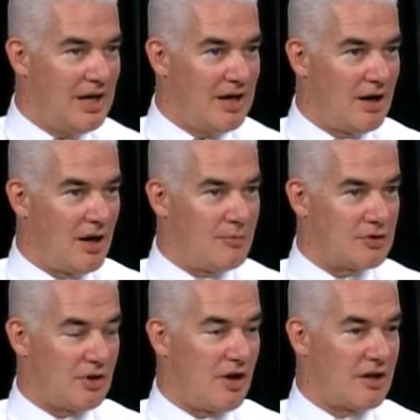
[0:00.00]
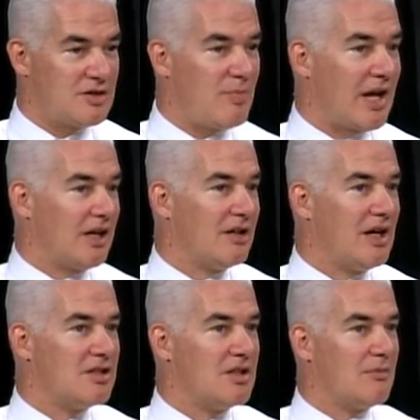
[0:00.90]
Um, there's a lot of
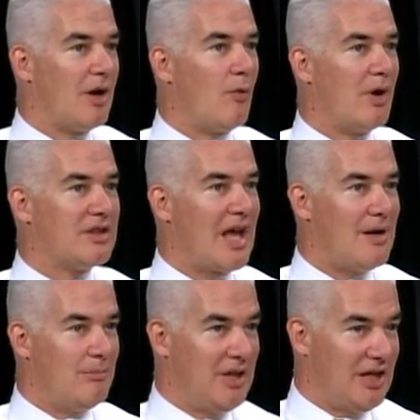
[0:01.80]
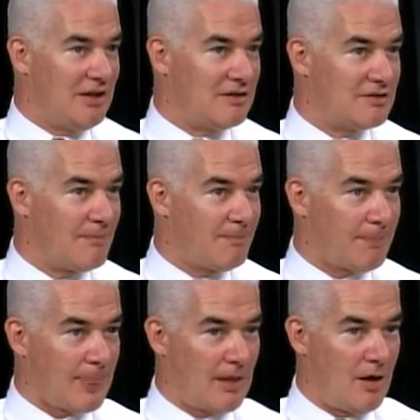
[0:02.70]
speculation about what that means.
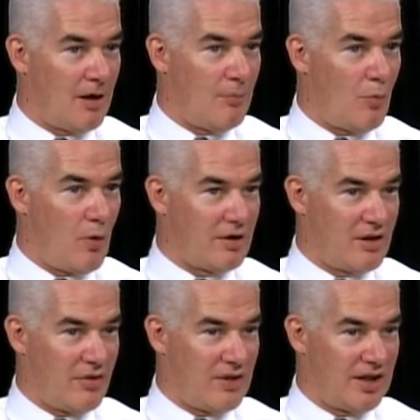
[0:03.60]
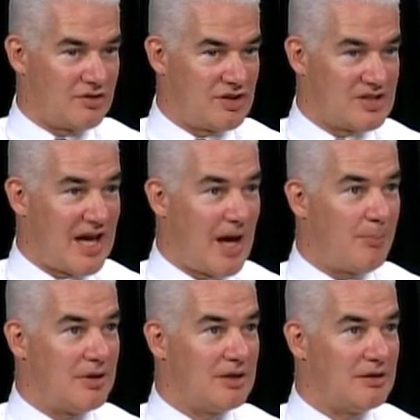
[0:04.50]
Um, one of the things that's
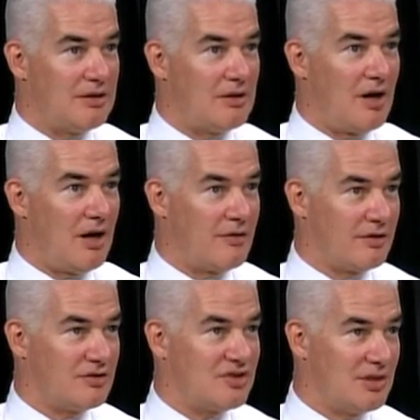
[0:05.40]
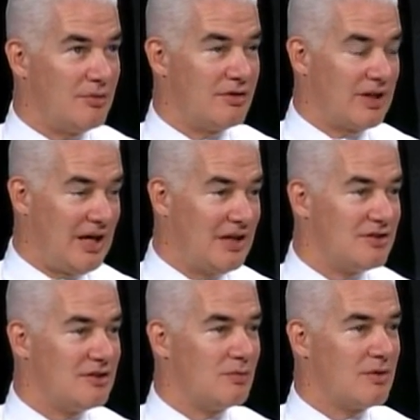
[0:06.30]
happened in other similar
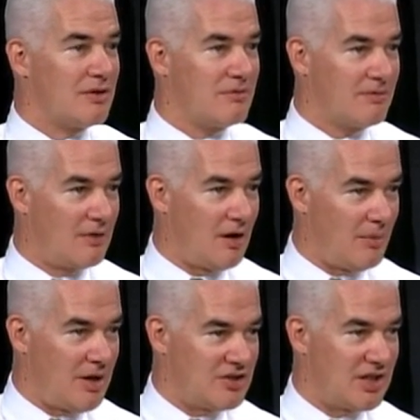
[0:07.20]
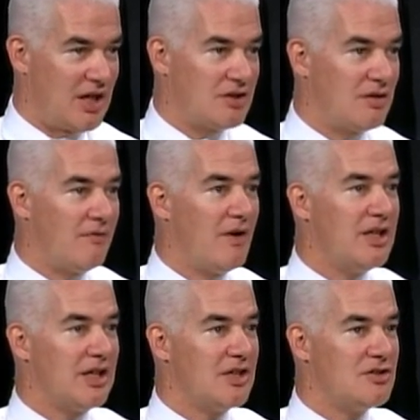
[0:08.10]
cases with um, educational
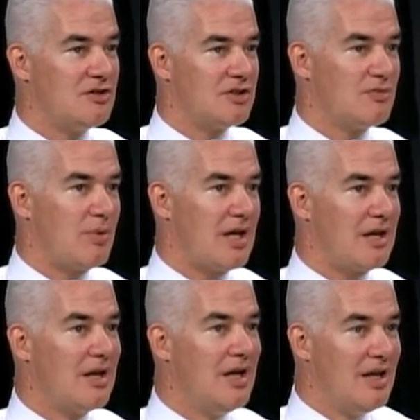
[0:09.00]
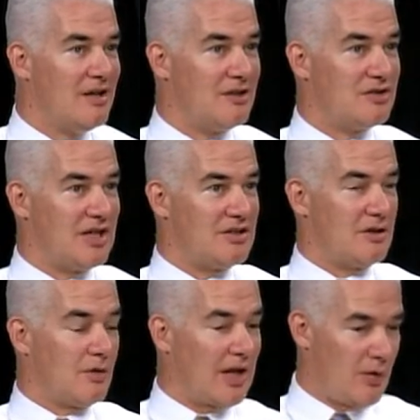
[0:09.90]
funding issues has been the state
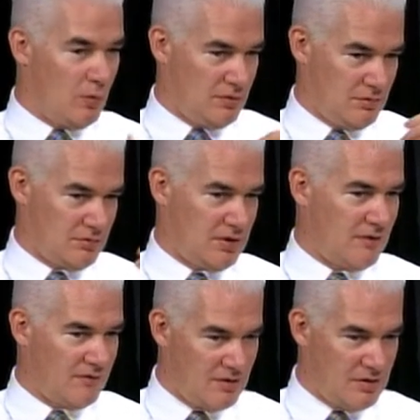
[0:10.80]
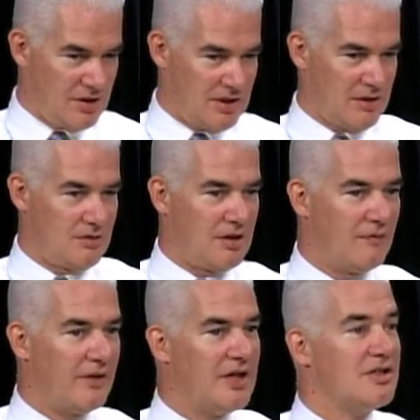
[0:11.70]
said, okay, we'll give you the
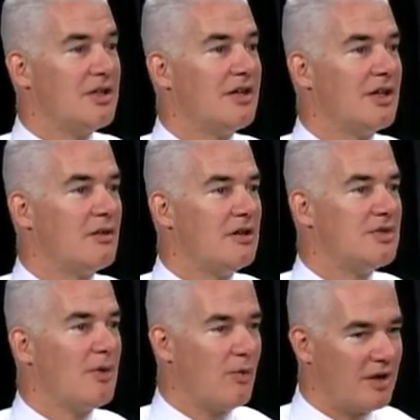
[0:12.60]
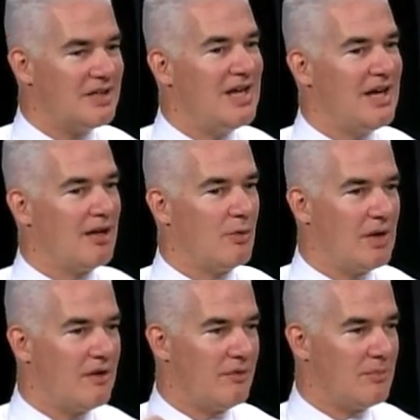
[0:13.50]
inflationary increase, but we're going to take it
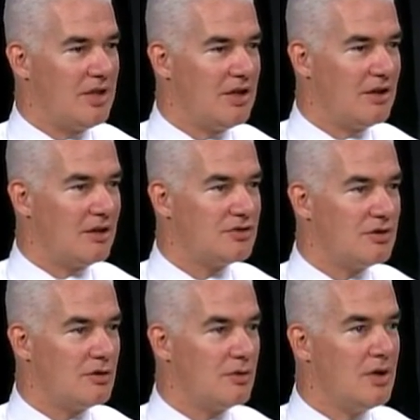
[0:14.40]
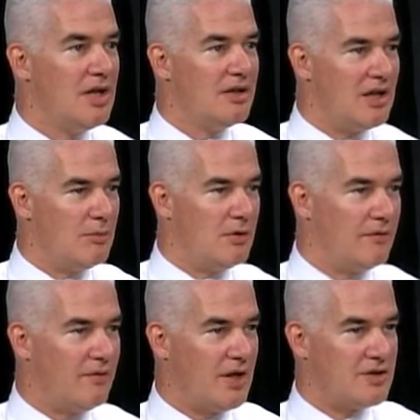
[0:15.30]
away from here. So they
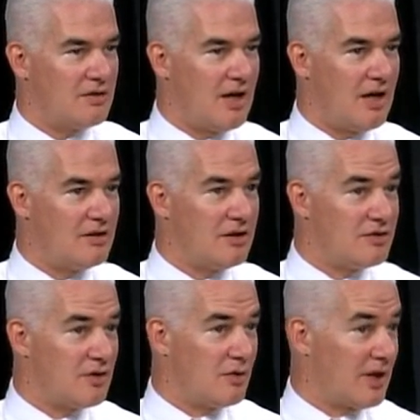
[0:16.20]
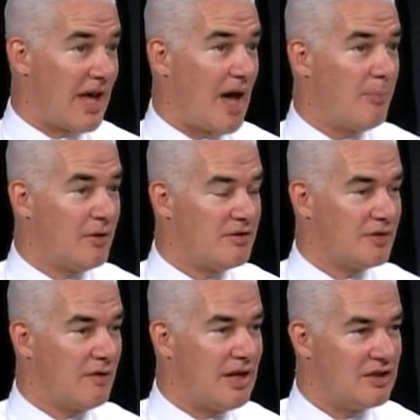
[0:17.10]
move funds around. And so capital is
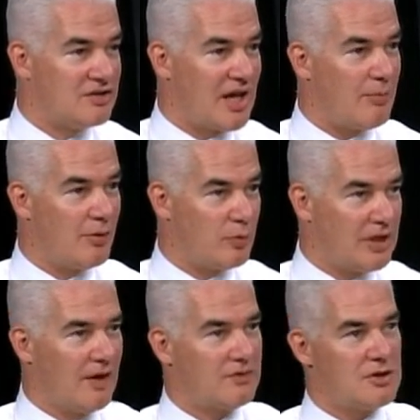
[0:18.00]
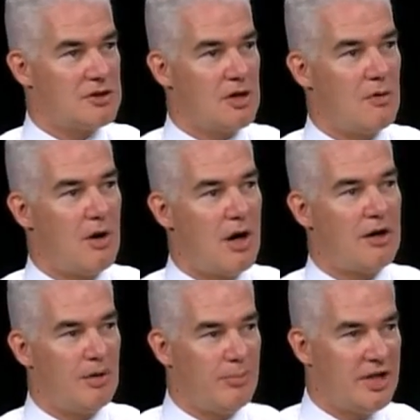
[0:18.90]
a great example. We have to show on
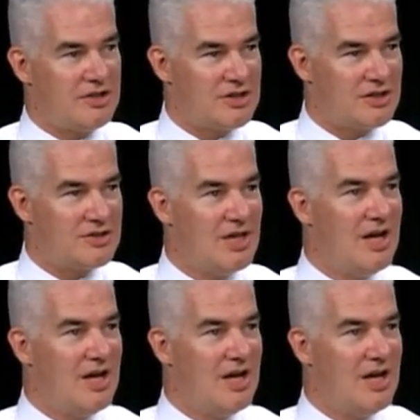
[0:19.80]
our budgets